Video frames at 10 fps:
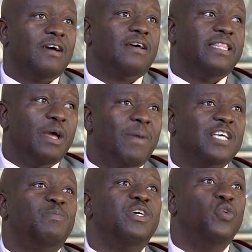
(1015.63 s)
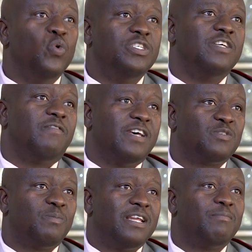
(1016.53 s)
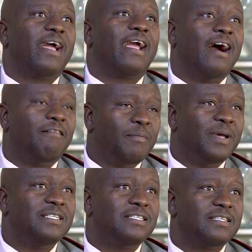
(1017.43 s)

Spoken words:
there must be huge investment by government